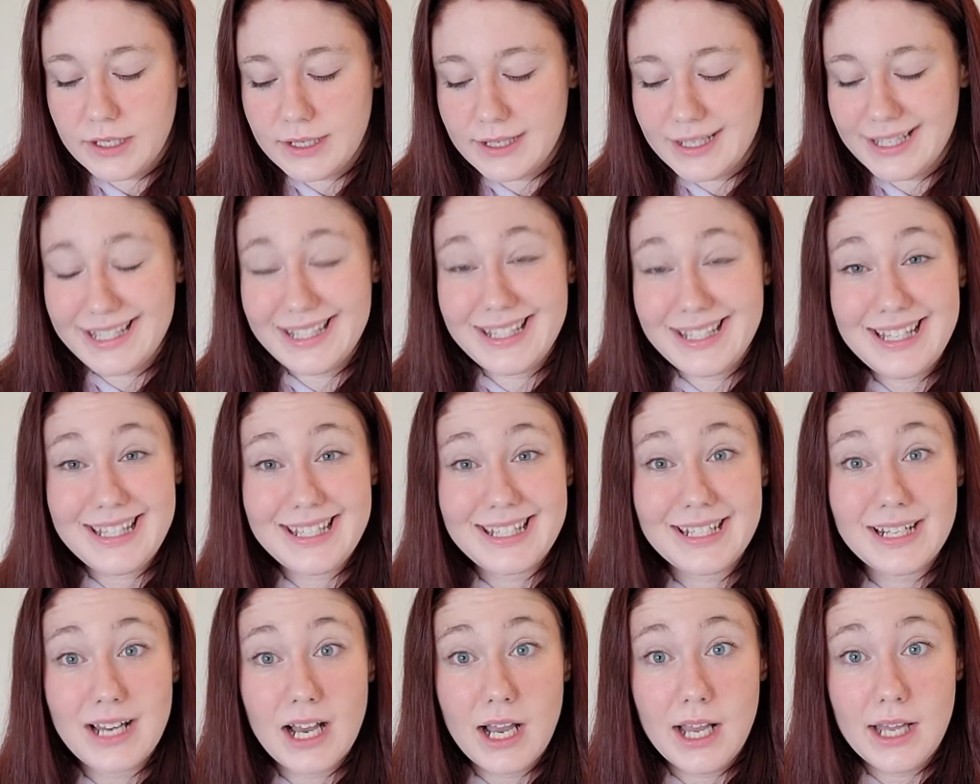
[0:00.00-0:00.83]
This is
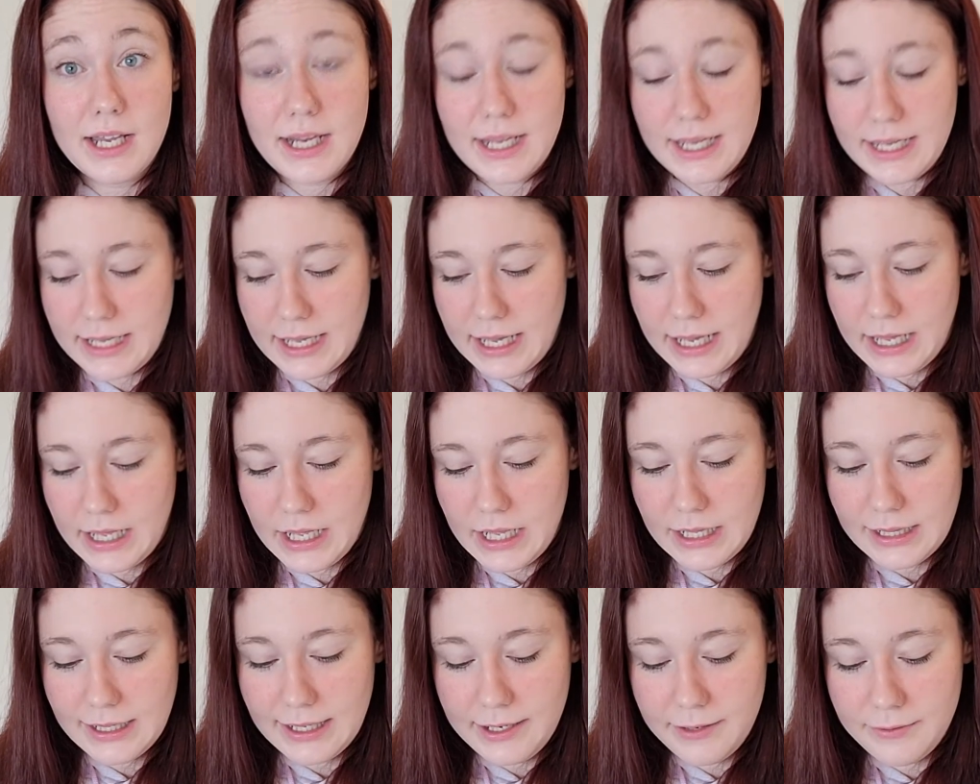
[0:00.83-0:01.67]
not a
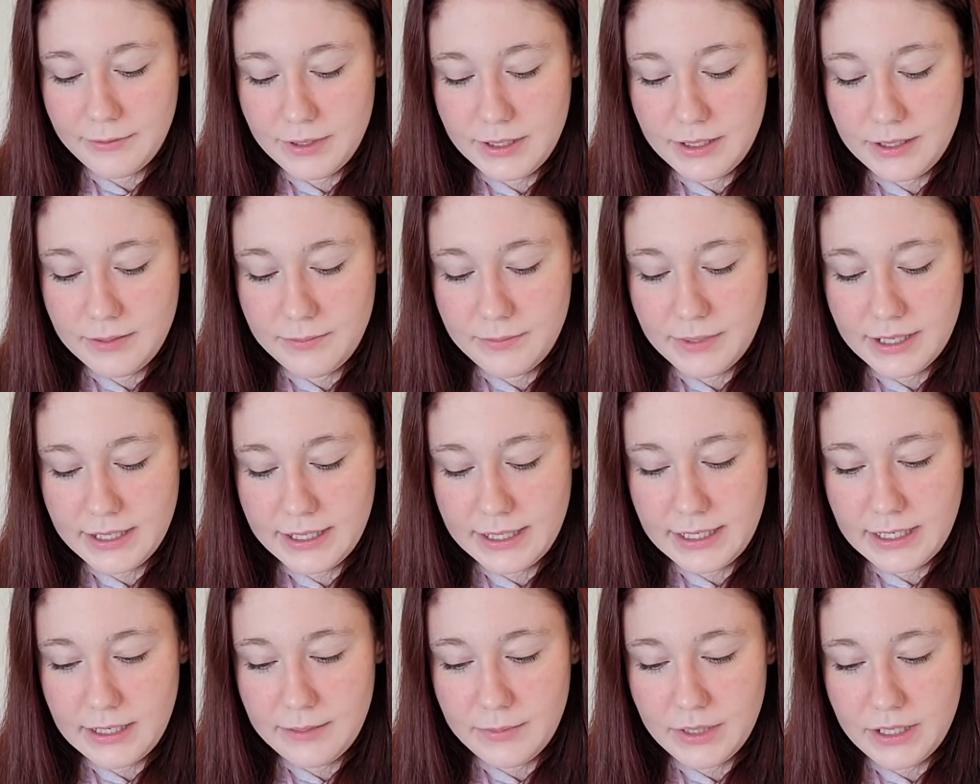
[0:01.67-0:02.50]
light read by
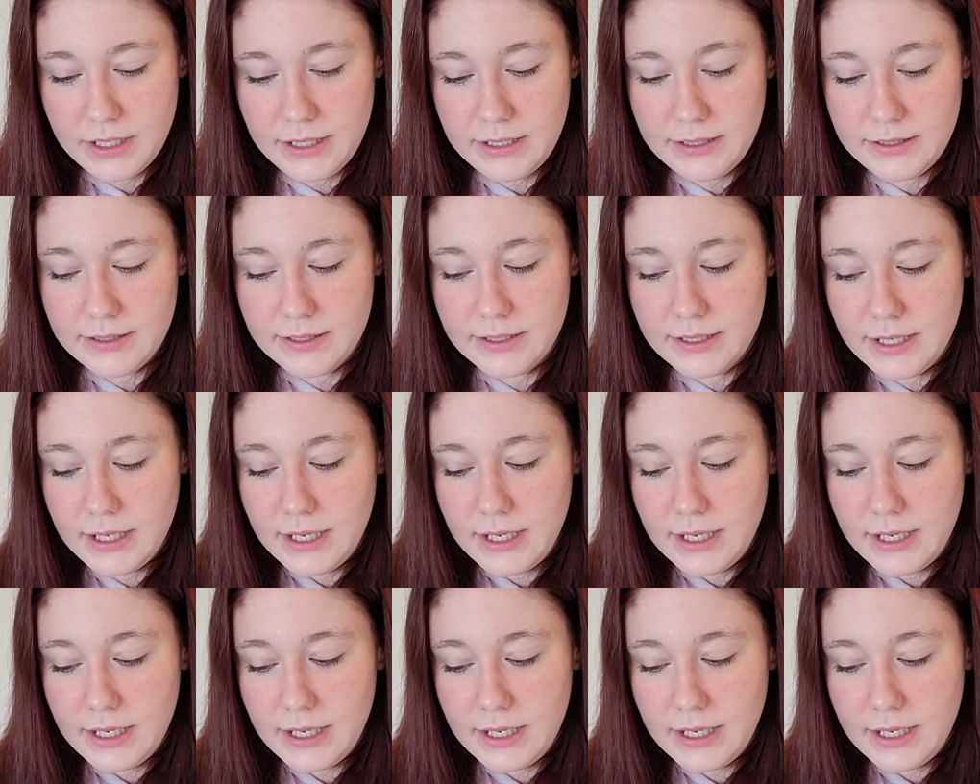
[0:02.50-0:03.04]
any means,